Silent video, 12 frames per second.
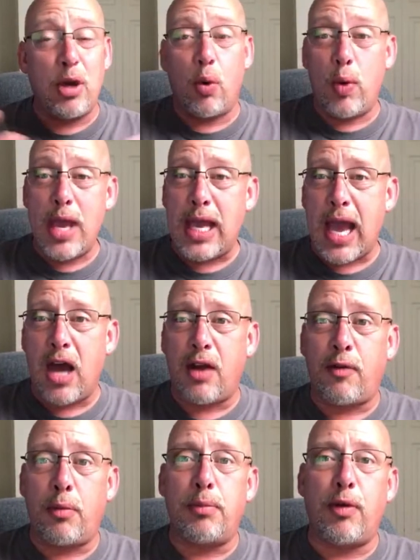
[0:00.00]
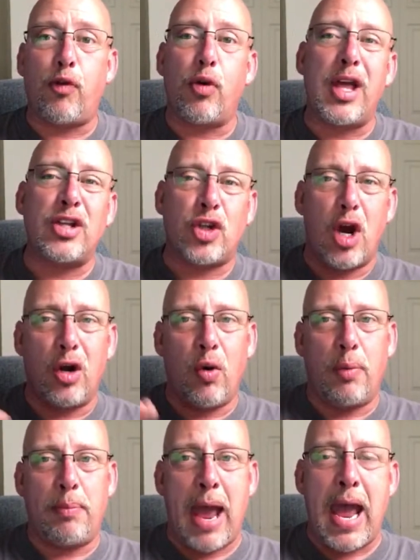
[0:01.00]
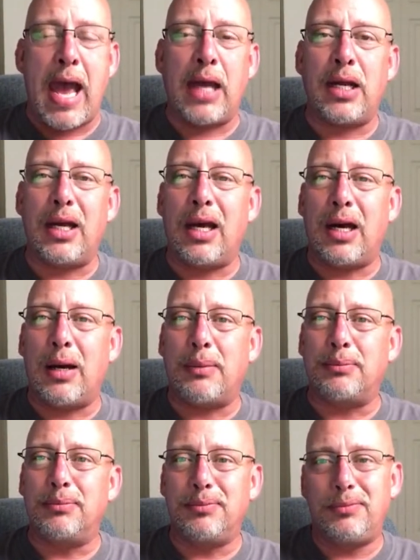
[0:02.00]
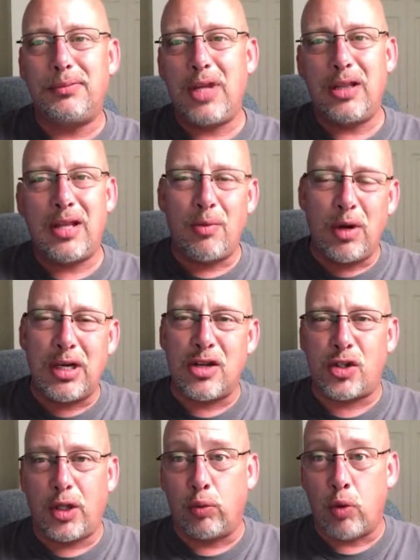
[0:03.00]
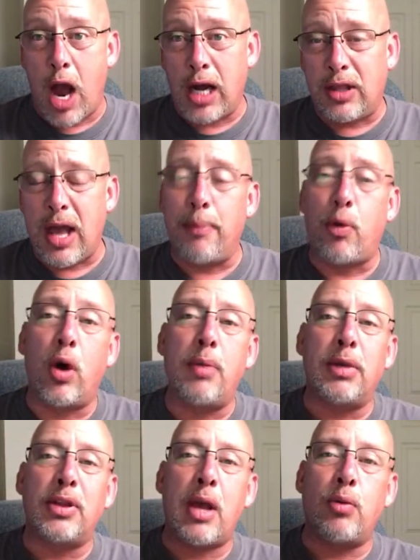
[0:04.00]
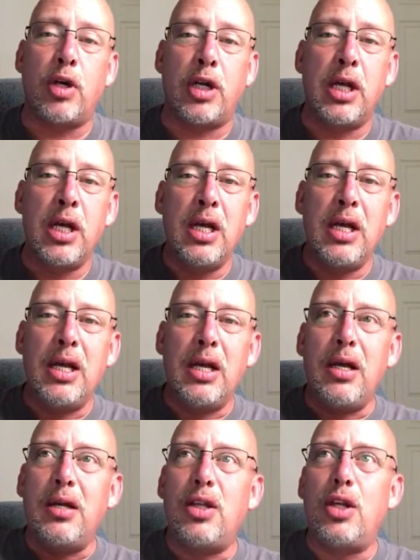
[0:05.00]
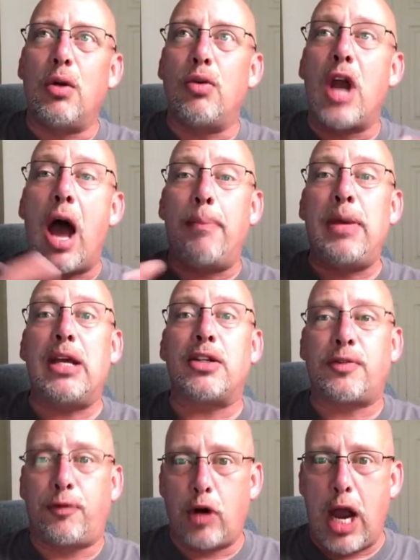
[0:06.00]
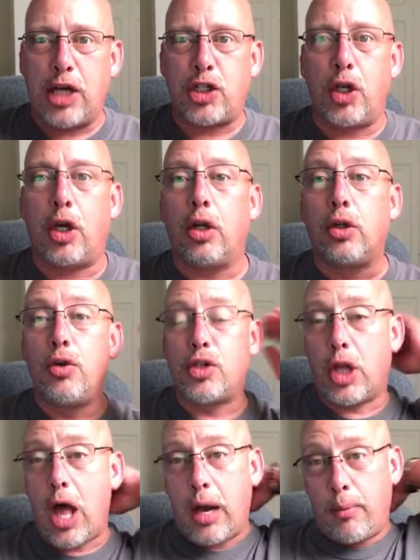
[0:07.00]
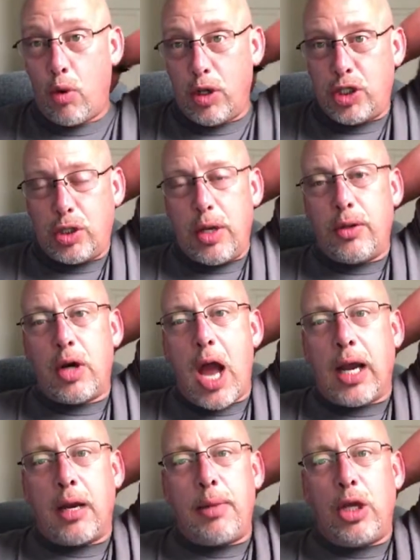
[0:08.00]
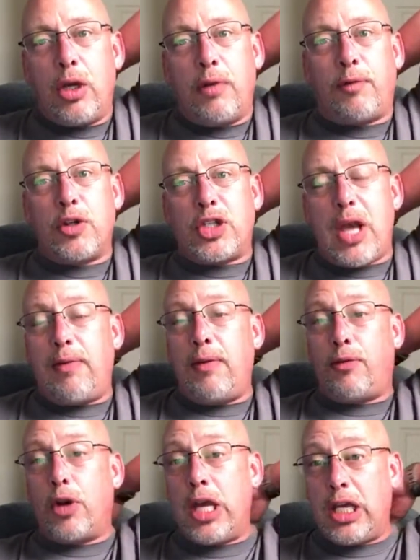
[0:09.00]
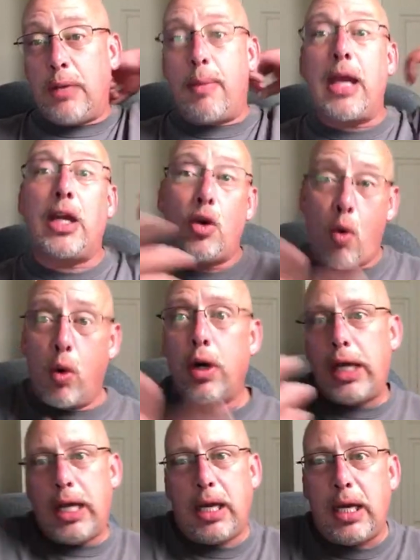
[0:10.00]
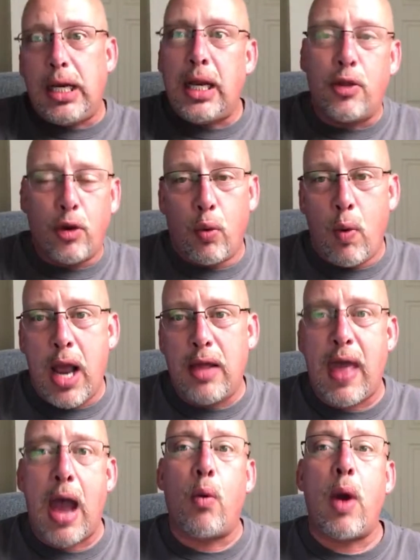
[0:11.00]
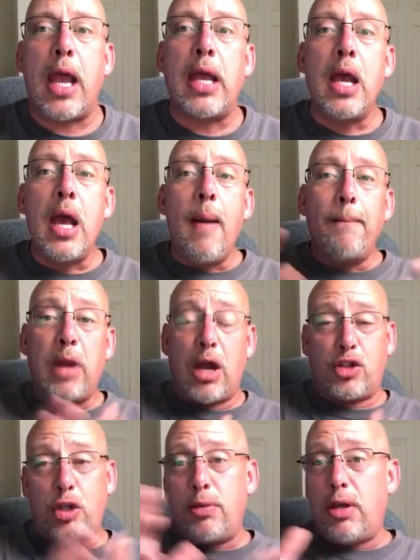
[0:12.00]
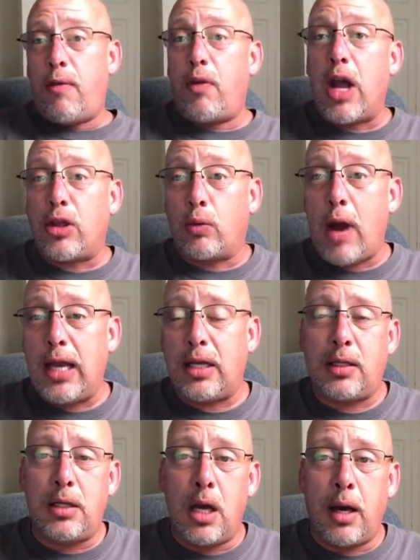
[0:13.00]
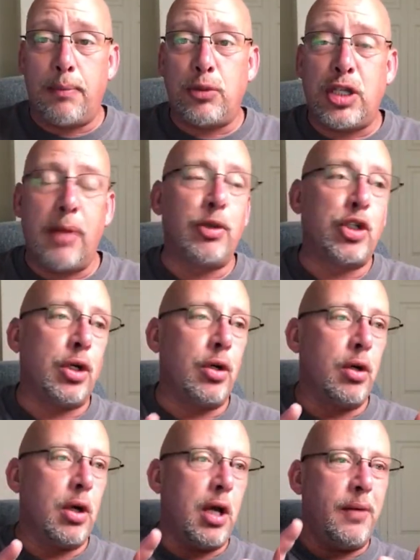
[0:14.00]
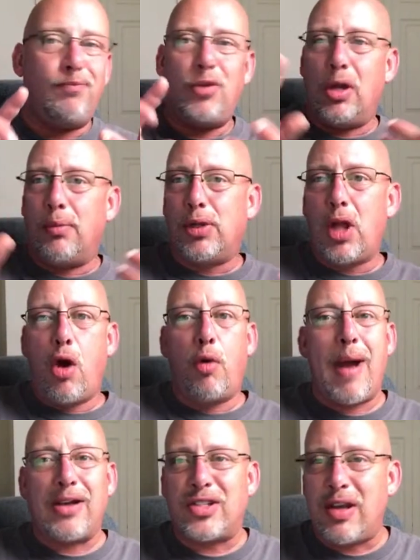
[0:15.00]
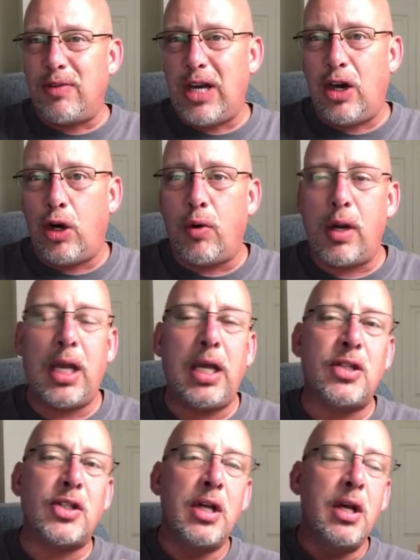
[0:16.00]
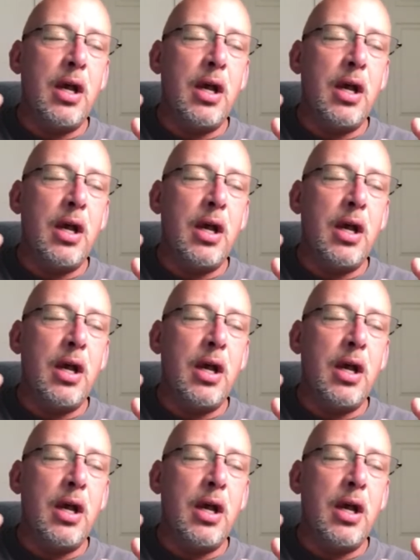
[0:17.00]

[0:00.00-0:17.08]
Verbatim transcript: a week out of them before they start going bad. Um, they wouldn't necessarily rot at that point, but they would you know, not be as fresh. They're going to lose a lot of moisture, and they're not going to be good for saving for incubating or eating either way that way. Now, assuming you've got the right um, temperature, you know, below about 70 degrees,